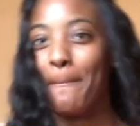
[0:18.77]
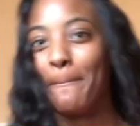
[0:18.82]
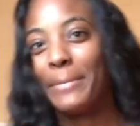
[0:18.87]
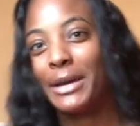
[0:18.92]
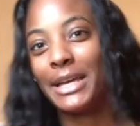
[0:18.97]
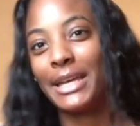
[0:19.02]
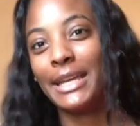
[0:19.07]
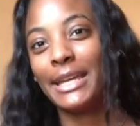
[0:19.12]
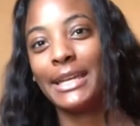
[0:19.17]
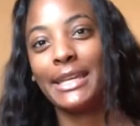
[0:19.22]

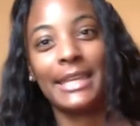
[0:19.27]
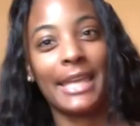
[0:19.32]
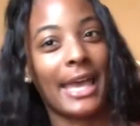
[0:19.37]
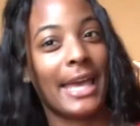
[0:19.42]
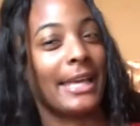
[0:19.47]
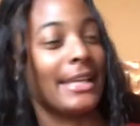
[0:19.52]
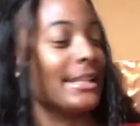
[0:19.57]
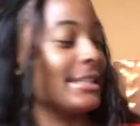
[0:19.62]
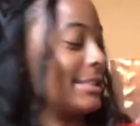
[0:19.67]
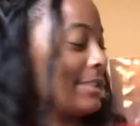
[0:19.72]
But
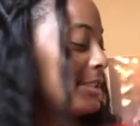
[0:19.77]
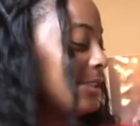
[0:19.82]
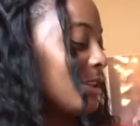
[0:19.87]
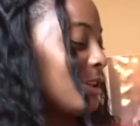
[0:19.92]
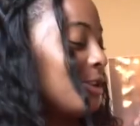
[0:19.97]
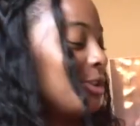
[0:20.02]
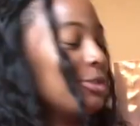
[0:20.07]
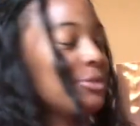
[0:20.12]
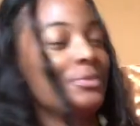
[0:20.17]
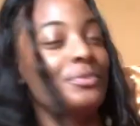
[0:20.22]
yeah,
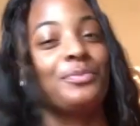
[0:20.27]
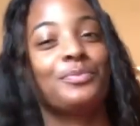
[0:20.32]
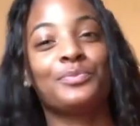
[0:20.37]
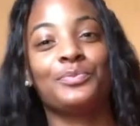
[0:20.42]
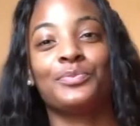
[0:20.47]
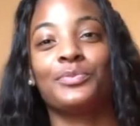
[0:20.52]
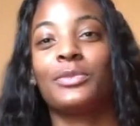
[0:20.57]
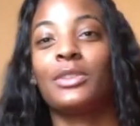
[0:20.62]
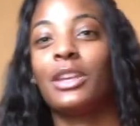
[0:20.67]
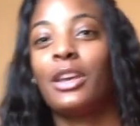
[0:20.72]
so
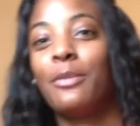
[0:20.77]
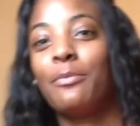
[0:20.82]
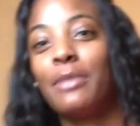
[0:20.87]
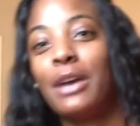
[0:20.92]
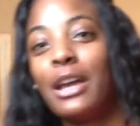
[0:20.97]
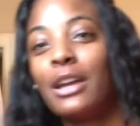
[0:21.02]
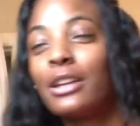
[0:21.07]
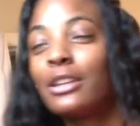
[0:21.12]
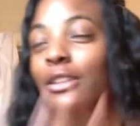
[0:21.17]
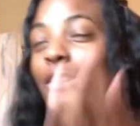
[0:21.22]
I'm
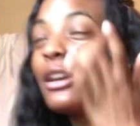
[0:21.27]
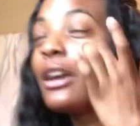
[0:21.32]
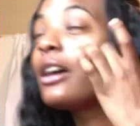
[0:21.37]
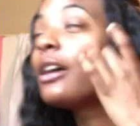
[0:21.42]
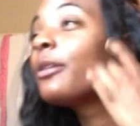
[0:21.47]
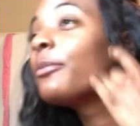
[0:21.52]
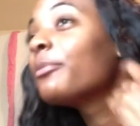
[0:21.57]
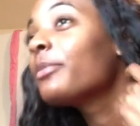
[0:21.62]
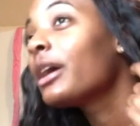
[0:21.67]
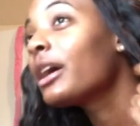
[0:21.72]

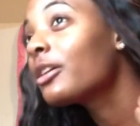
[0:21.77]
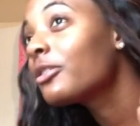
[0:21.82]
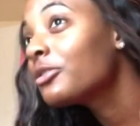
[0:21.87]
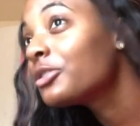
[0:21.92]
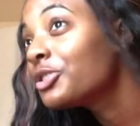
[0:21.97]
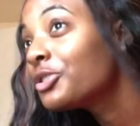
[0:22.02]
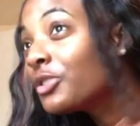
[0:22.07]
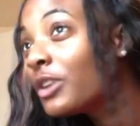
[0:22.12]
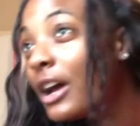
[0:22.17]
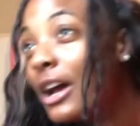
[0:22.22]
back
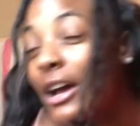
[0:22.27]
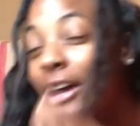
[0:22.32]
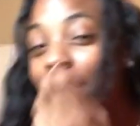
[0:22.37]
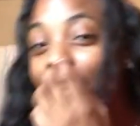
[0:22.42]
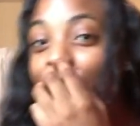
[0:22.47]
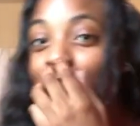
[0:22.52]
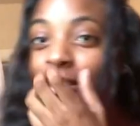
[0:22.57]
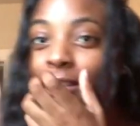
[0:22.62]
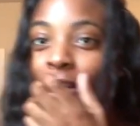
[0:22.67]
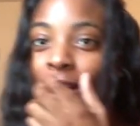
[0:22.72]
with you
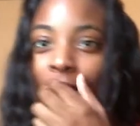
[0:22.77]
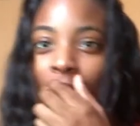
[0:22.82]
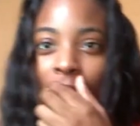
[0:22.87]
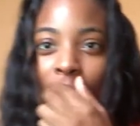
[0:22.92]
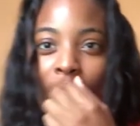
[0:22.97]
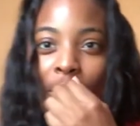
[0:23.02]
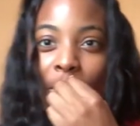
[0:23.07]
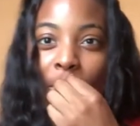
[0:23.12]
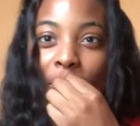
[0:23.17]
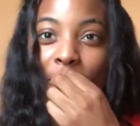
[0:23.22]
guys
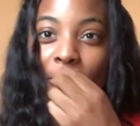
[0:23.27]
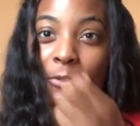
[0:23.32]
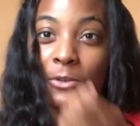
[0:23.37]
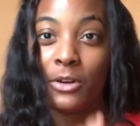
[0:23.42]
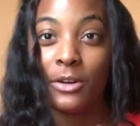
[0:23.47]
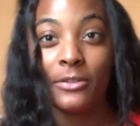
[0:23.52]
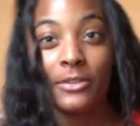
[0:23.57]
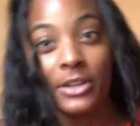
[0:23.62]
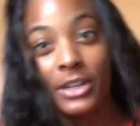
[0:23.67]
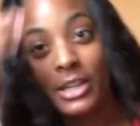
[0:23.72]

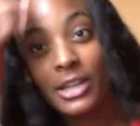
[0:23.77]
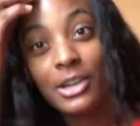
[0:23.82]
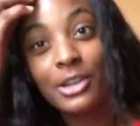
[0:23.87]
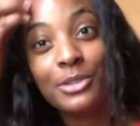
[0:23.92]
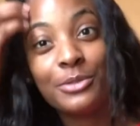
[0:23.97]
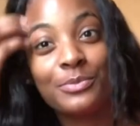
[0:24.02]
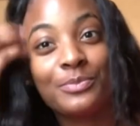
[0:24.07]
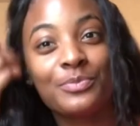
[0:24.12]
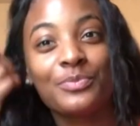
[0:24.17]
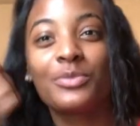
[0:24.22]
for a
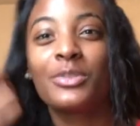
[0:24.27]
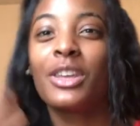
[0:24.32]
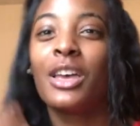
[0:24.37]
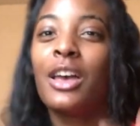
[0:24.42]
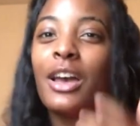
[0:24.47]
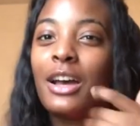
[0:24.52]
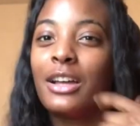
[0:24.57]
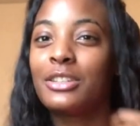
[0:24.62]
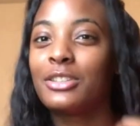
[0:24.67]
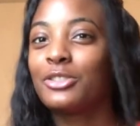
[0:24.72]
video.
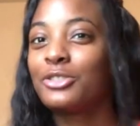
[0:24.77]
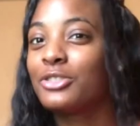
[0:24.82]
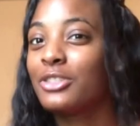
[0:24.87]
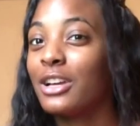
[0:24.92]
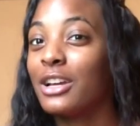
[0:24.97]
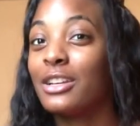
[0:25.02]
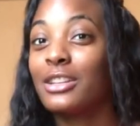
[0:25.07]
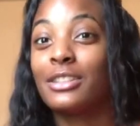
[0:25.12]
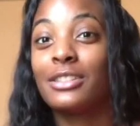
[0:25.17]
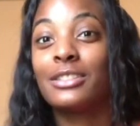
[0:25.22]
I told you
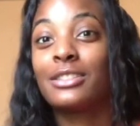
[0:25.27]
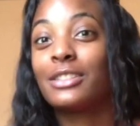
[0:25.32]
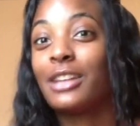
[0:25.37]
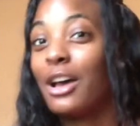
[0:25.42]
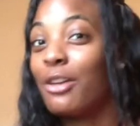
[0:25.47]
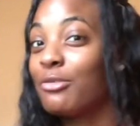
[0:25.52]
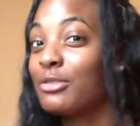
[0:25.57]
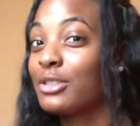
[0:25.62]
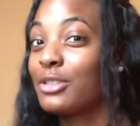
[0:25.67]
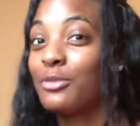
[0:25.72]
guys
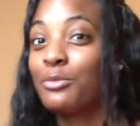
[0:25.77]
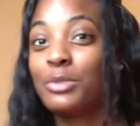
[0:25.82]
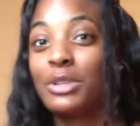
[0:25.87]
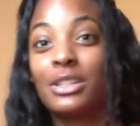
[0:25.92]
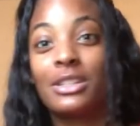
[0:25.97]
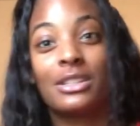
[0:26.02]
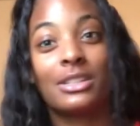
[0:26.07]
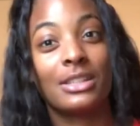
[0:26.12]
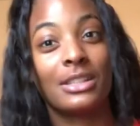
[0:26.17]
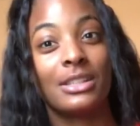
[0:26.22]
I was gonna be
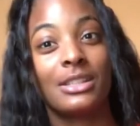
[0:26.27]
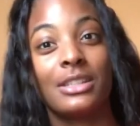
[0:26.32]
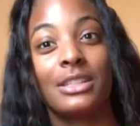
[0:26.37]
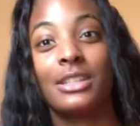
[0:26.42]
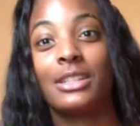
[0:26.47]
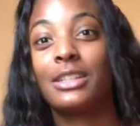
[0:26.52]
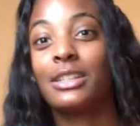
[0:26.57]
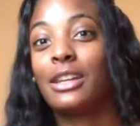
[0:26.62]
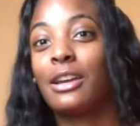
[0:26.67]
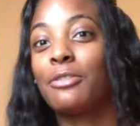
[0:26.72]

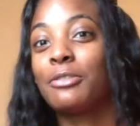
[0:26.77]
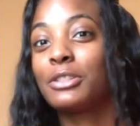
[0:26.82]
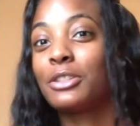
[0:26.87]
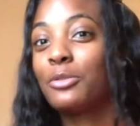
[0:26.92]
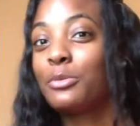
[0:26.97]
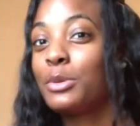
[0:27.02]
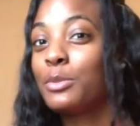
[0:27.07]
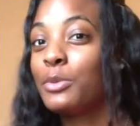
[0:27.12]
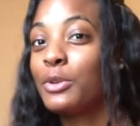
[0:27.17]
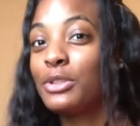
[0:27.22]
consistent, I was
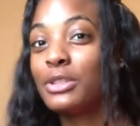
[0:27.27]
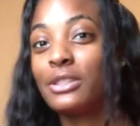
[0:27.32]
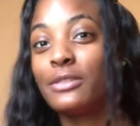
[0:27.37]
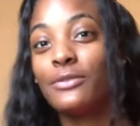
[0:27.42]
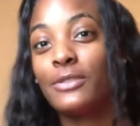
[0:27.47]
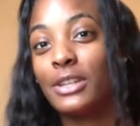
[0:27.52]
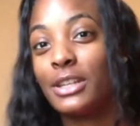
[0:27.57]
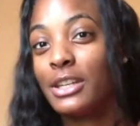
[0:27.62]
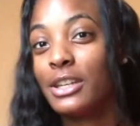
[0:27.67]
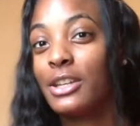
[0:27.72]
gonna be
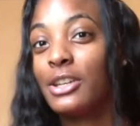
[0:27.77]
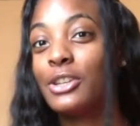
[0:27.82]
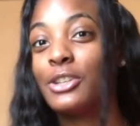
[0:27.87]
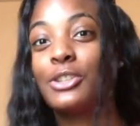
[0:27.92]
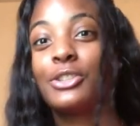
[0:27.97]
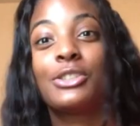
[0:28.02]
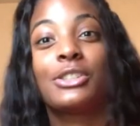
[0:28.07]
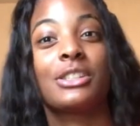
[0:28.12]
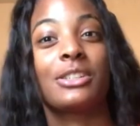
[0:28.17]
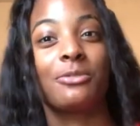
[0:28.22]
posting
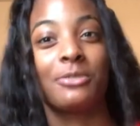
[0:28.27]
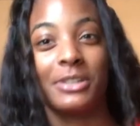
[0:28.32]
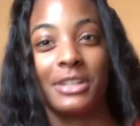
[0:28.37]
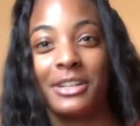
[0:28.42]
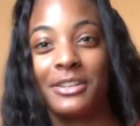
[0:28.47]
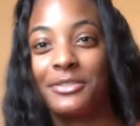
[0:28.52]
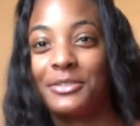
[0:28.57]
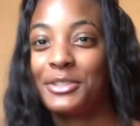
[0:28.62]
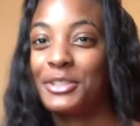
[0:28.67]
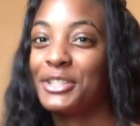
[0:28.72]
videos or
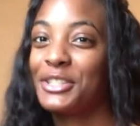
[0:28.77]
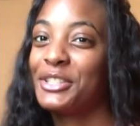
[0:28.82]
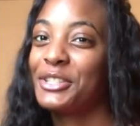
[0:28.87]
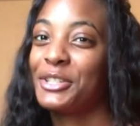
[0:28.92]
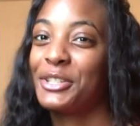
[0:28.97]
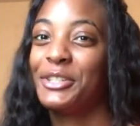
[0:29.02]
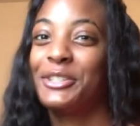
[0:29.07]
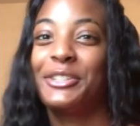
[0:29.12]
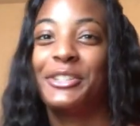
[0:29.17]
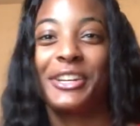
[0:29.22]
whatever,
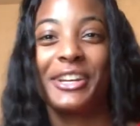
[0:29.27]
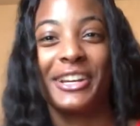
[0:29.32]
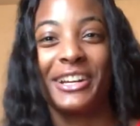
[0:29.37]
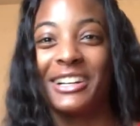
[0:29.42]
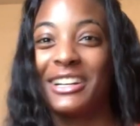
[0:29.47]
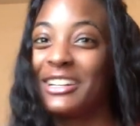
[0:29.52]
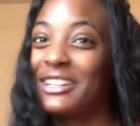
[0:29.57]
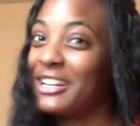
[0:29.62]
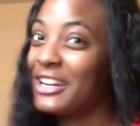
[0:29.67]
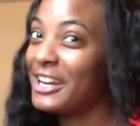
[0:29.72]
so
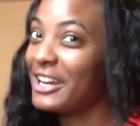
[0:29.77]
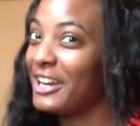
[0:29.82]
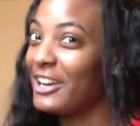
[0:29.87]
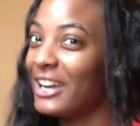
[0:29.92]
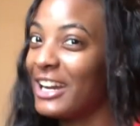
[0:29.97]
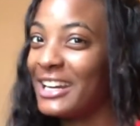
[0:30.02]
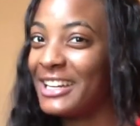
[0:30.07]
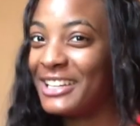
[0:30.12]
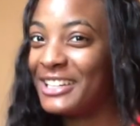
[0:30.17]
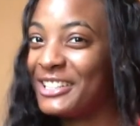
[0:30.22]
here
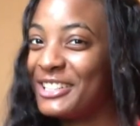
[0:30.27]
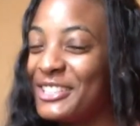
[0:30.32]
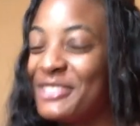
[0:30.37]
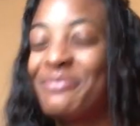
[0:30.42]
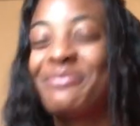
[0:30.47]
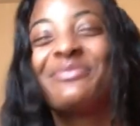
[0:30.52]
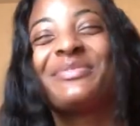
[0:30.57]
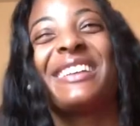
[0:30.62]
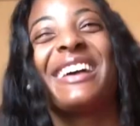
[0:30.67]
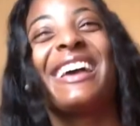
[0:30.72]
I
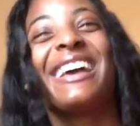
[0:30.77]
am.